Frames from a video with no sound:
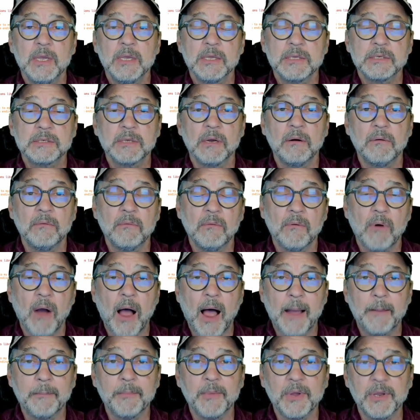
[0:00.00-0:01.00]
So
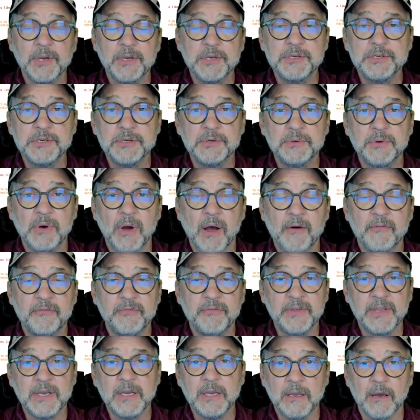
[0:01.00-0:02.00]
I'm going to do a
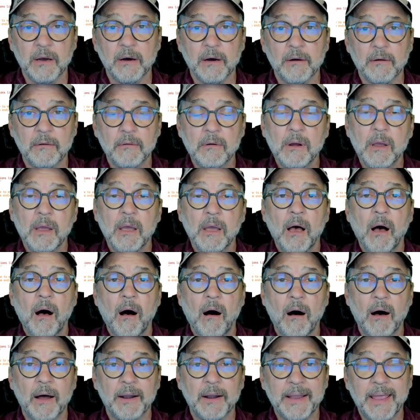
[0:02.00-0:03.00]
video
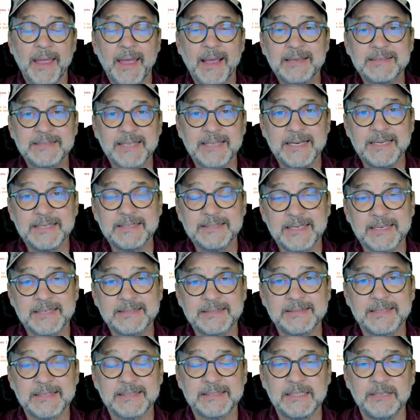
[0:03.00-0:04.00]
on
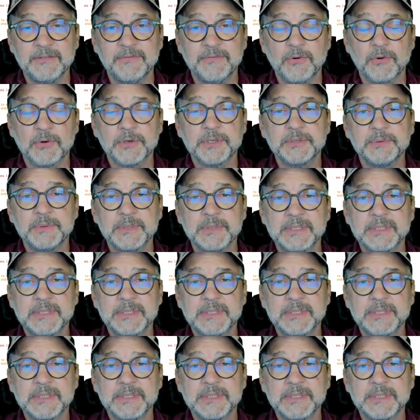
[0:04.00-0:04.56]
x86-64 switch